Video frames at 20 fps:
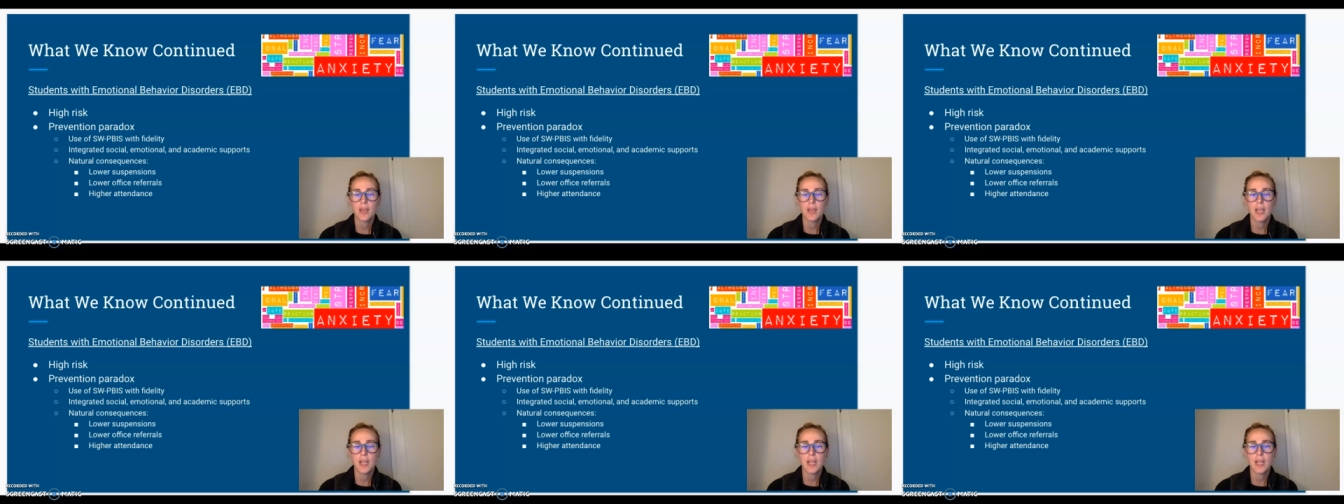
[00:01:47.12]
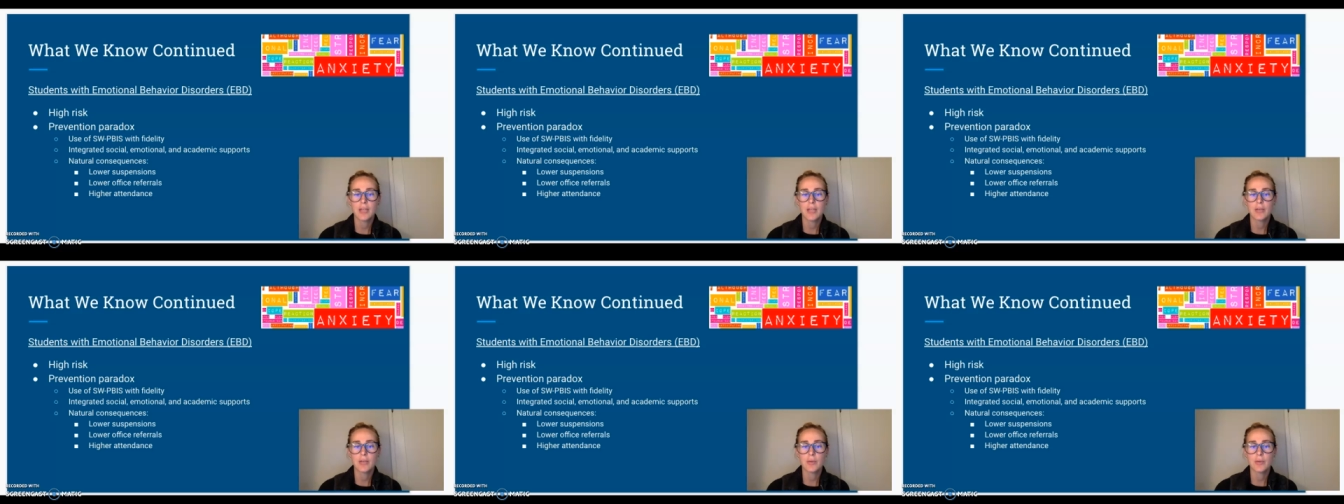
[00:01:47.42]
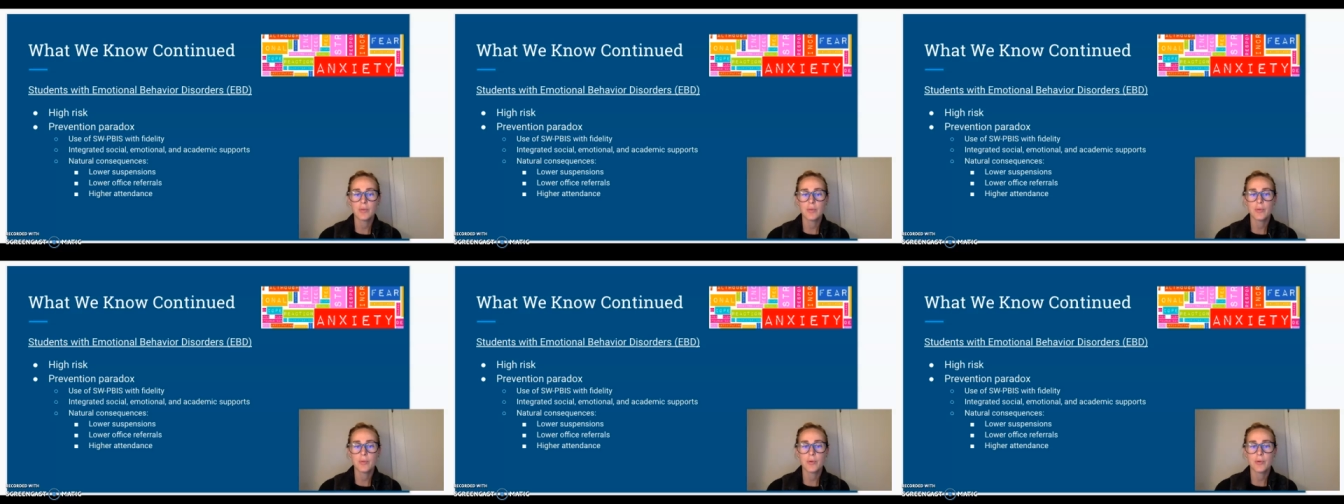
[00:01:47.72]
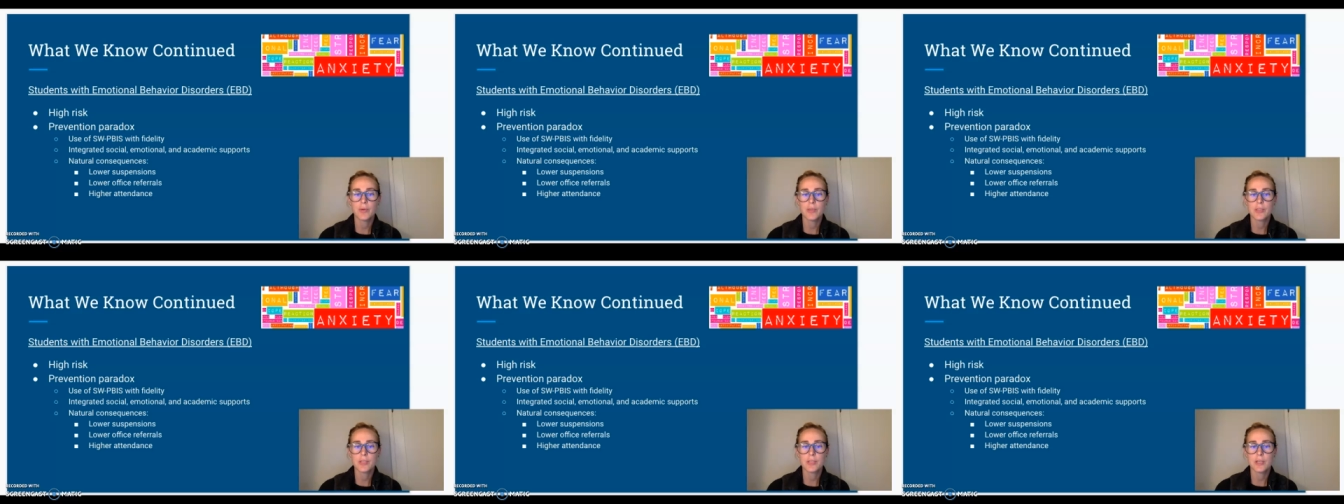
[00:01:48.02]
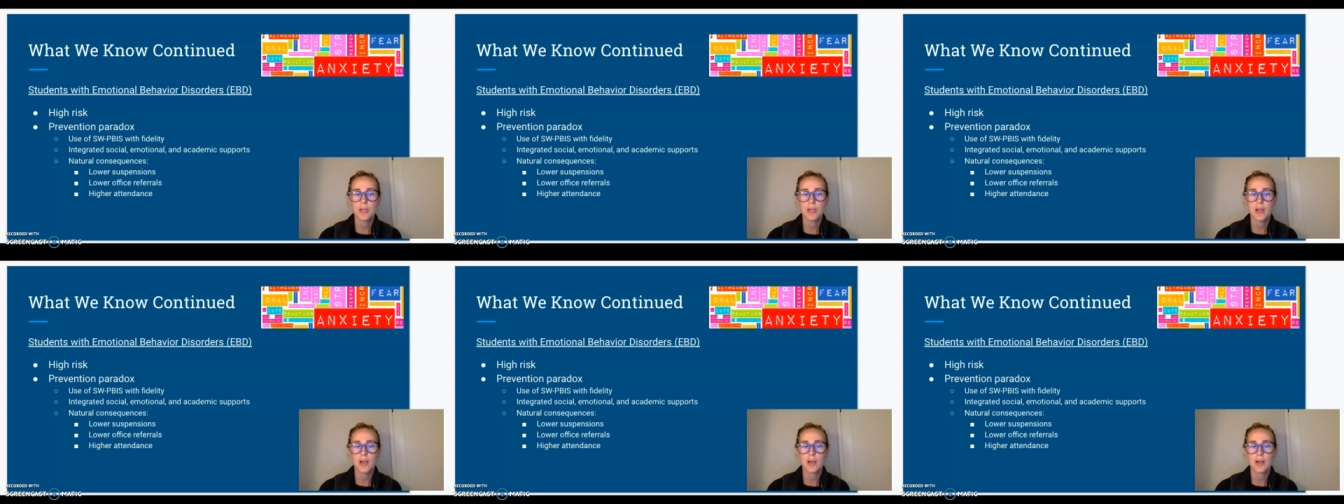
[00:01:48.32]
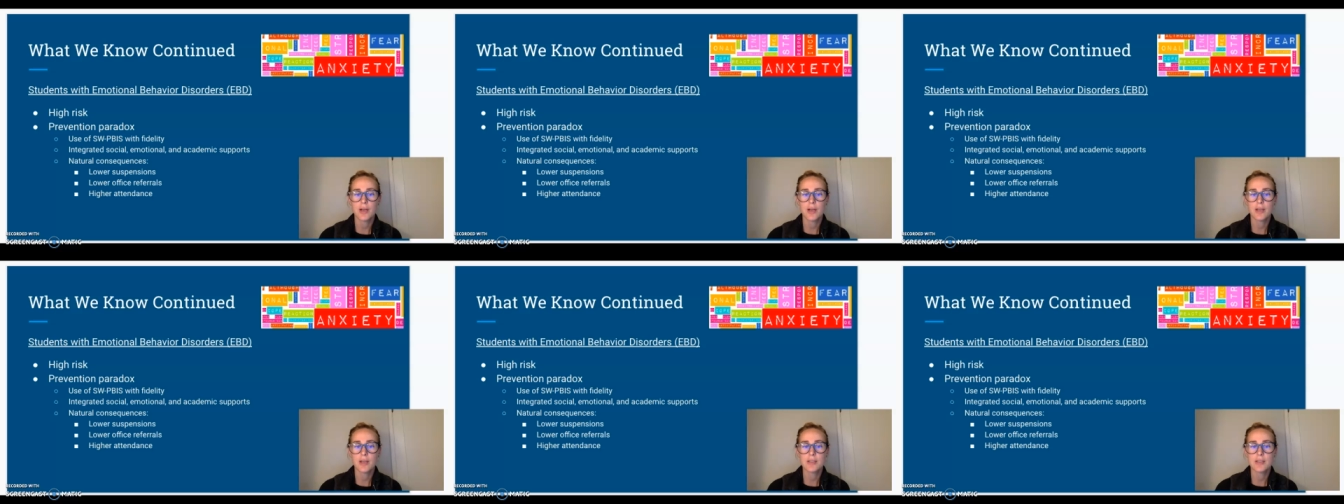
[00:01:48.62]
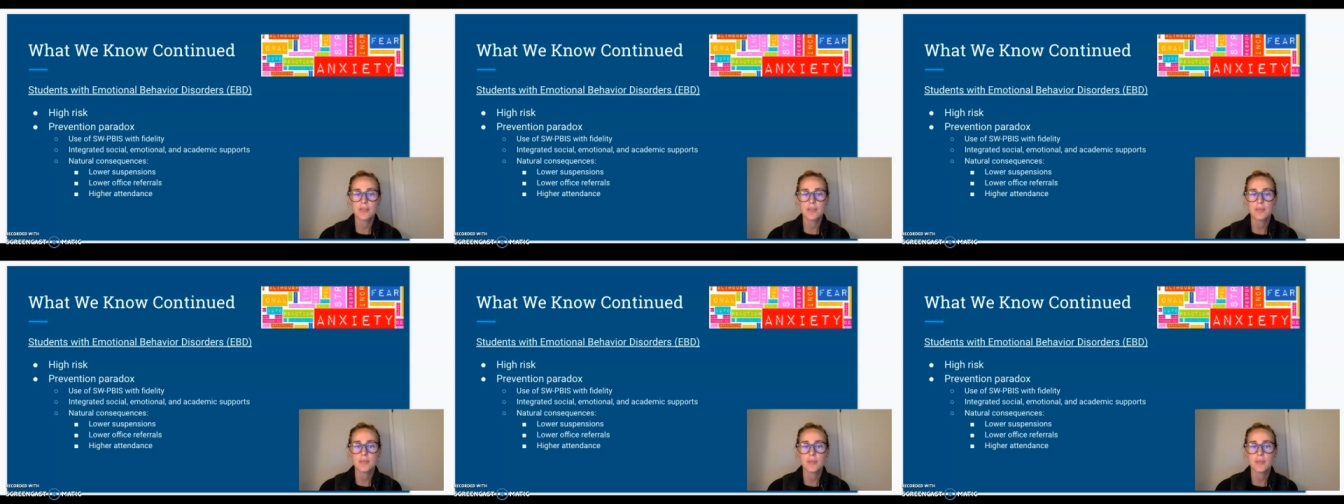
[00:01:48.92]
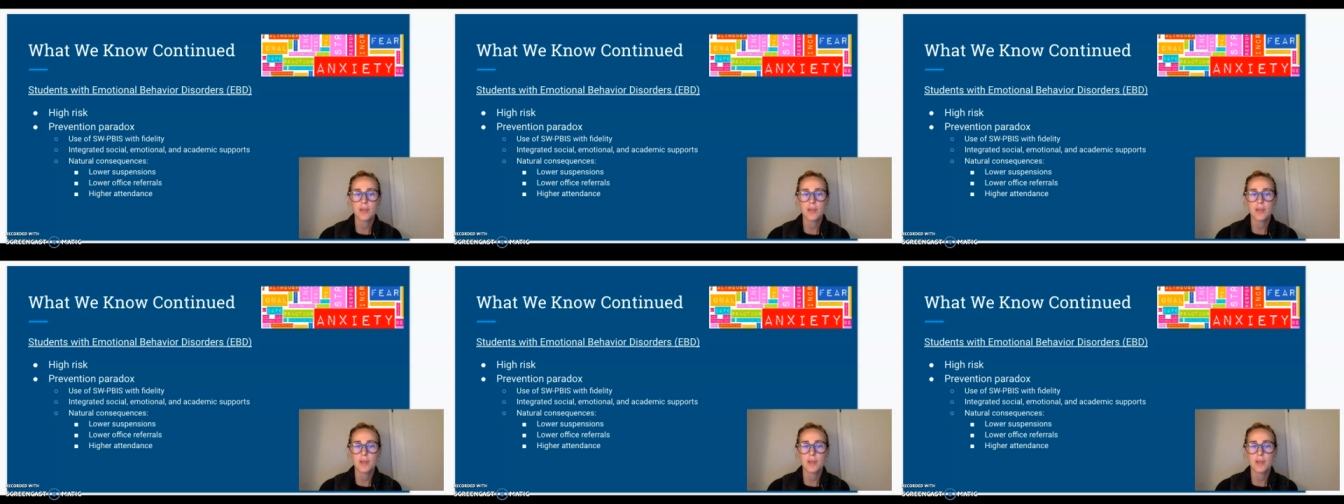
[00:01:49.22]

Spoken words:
annual reports to Congress